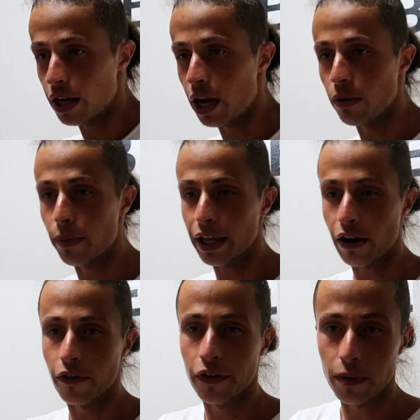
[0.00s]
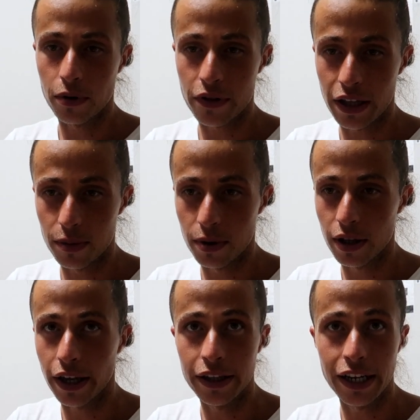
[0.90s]
I will make everything
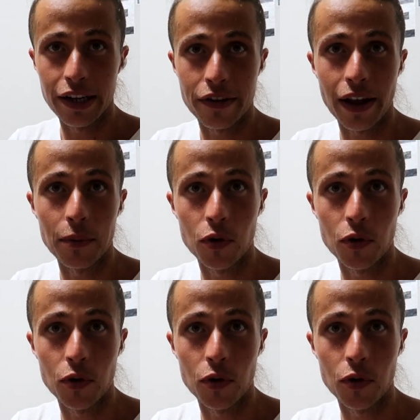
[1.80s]
presentable, and then it's time